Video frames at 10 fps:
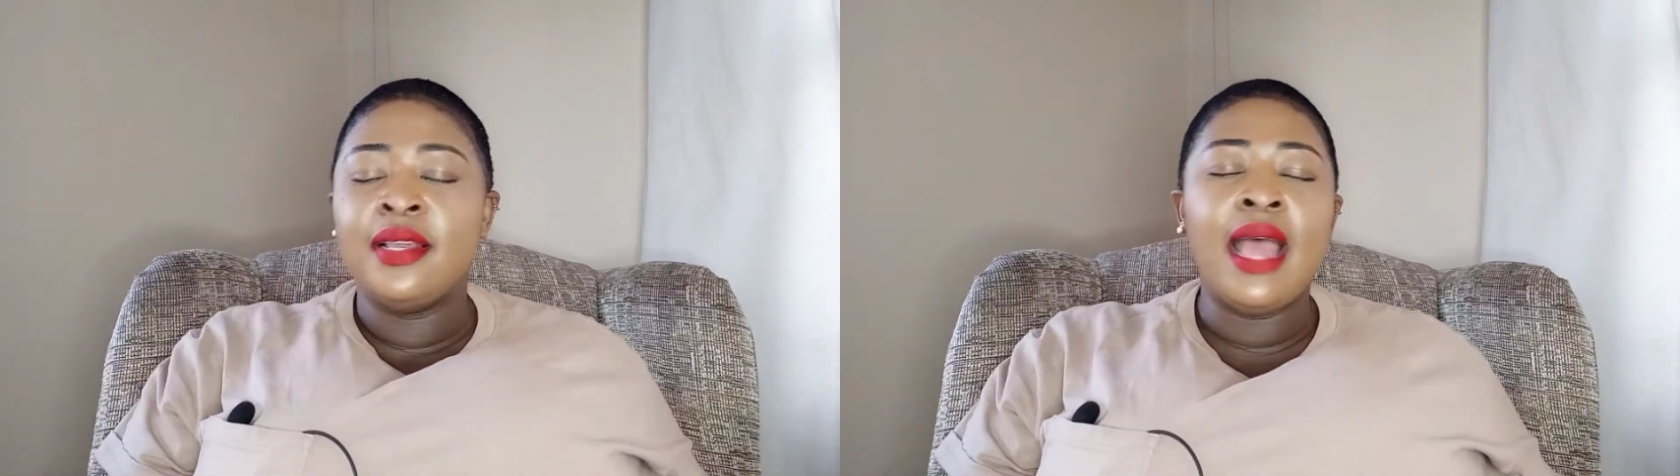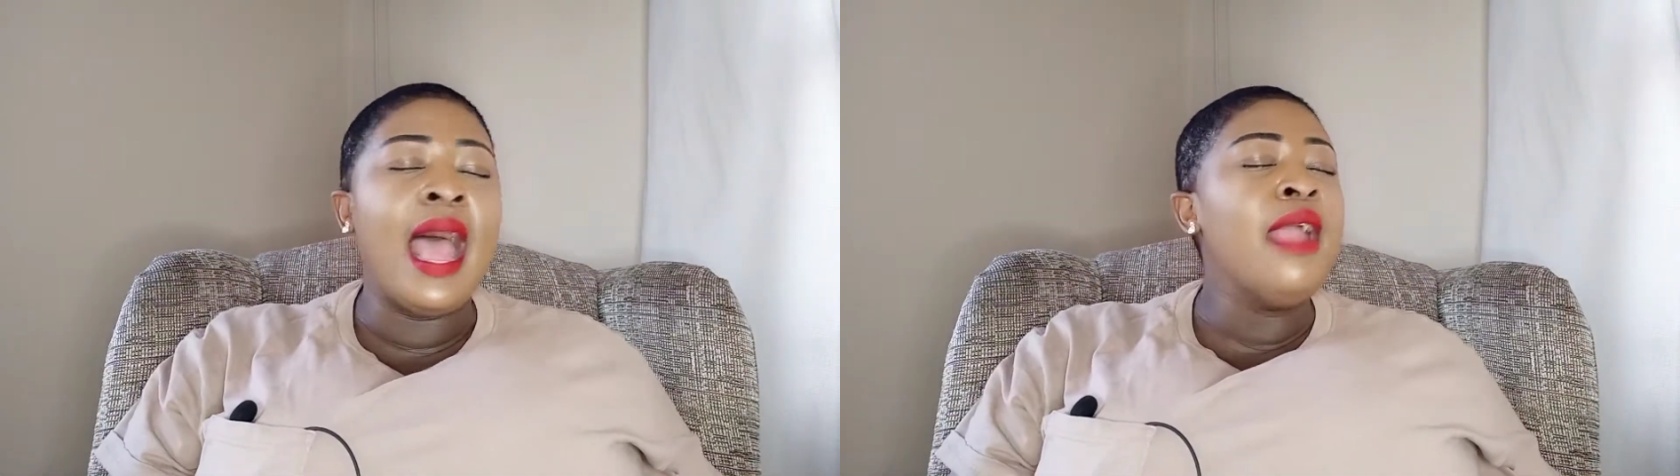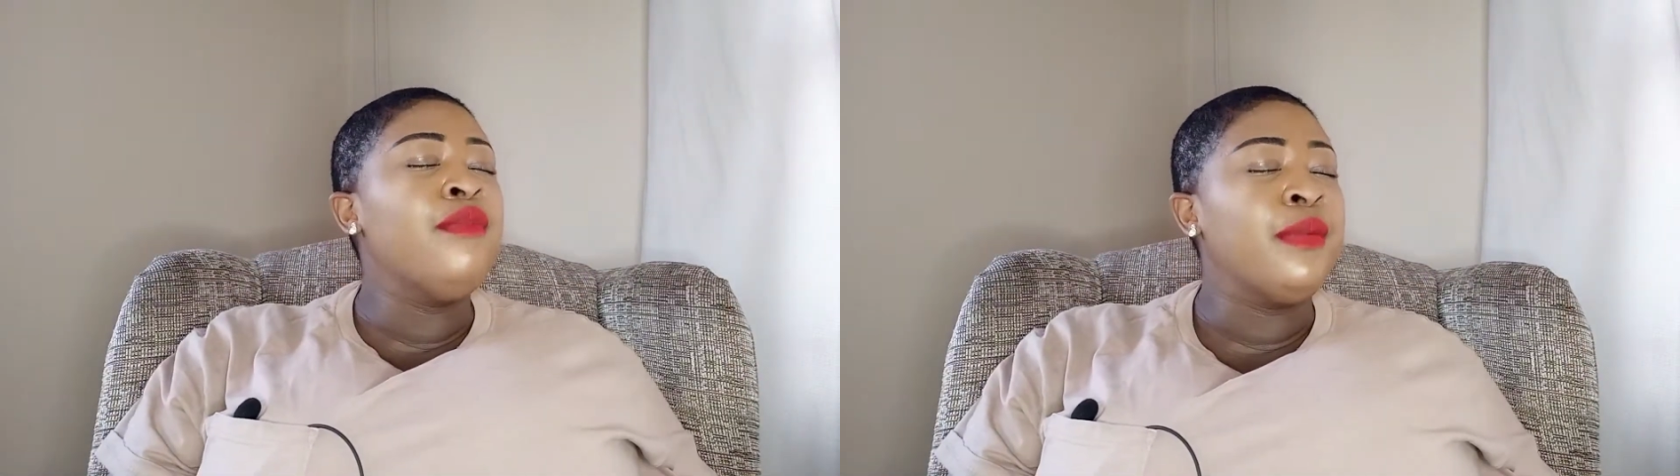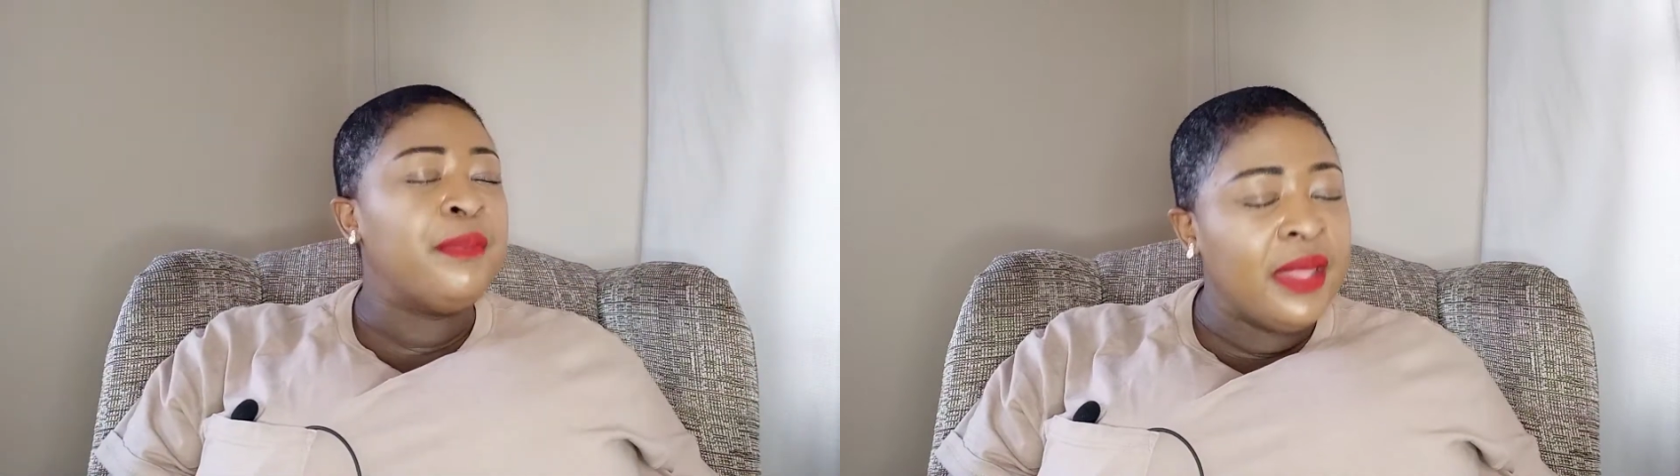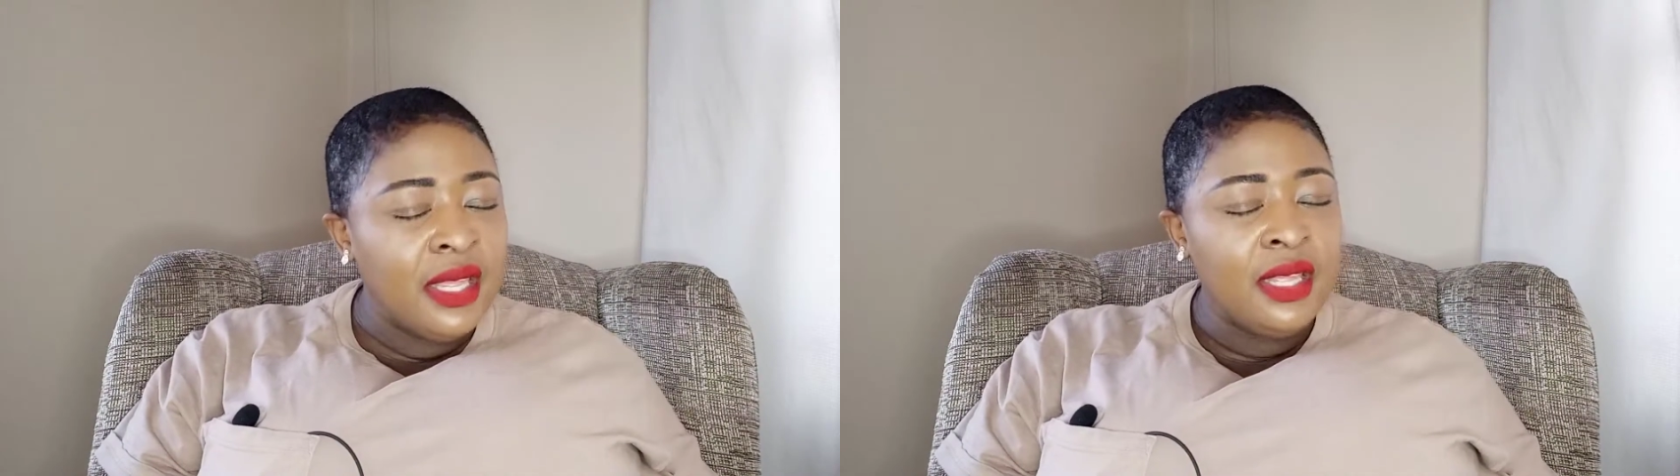I
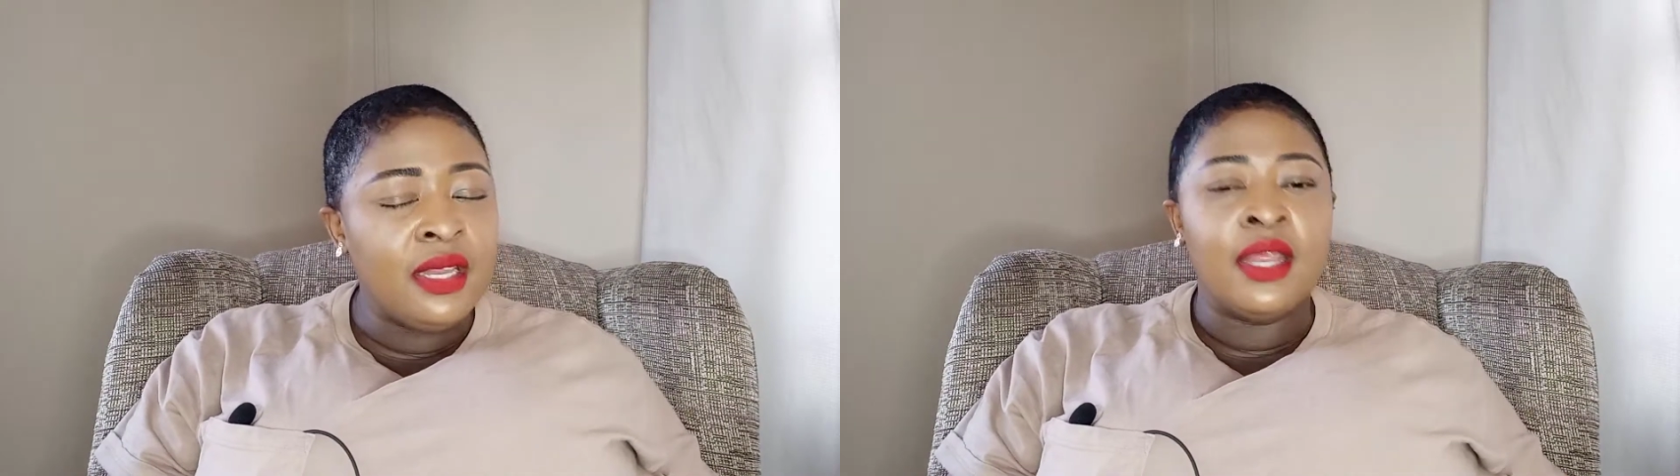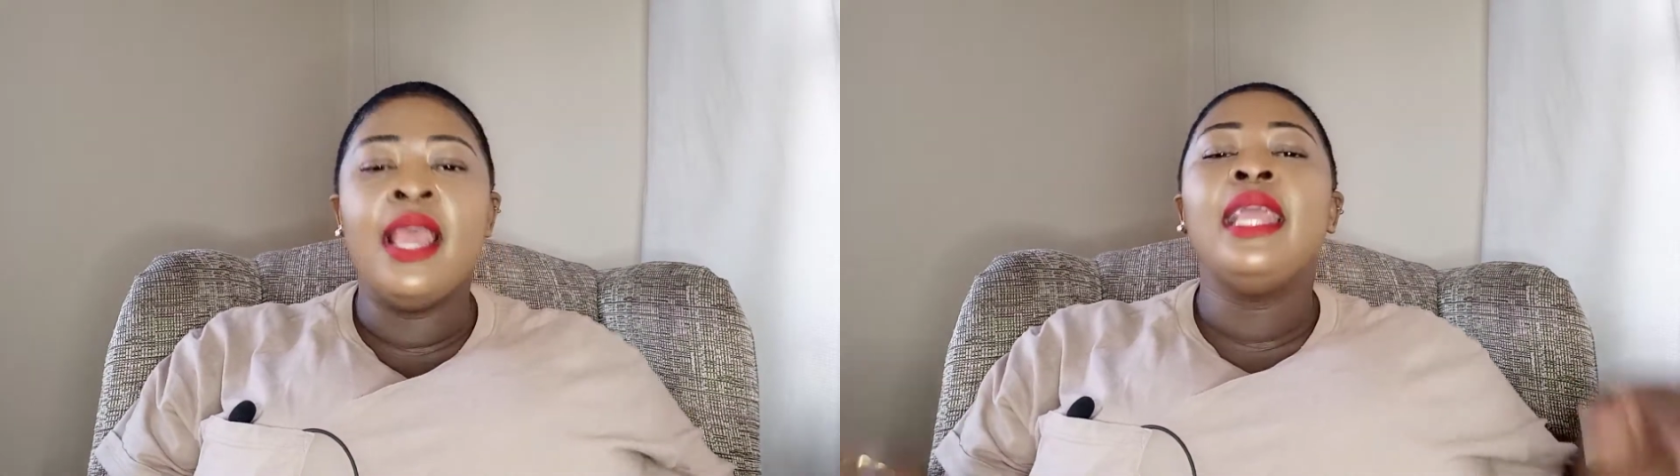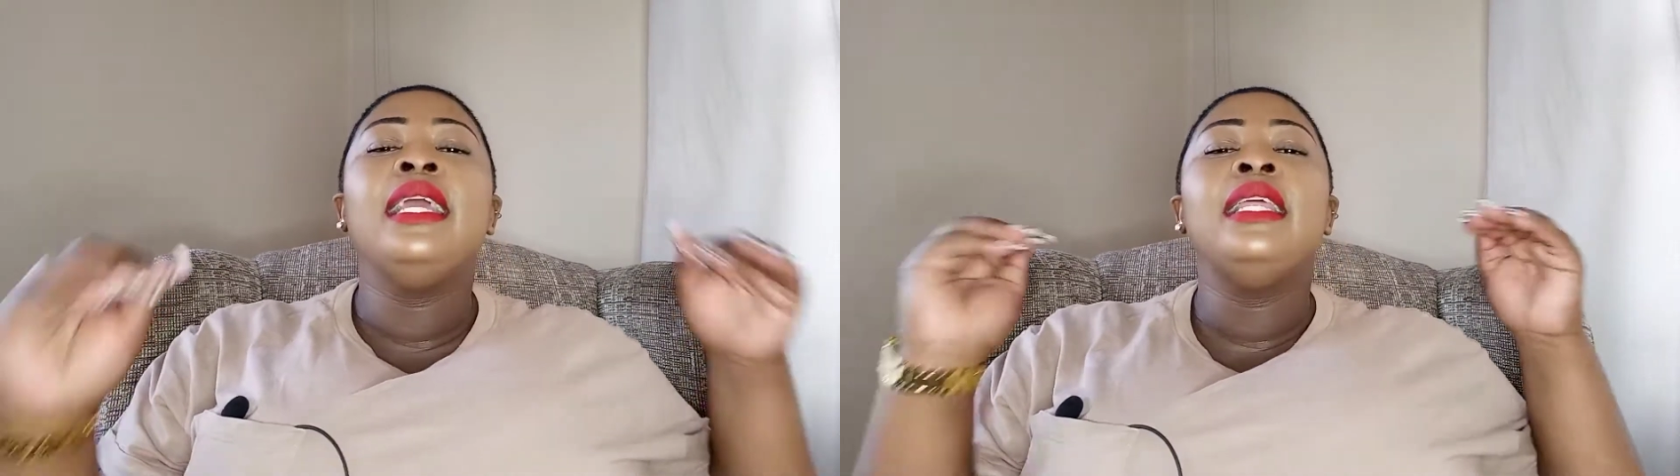repeat, it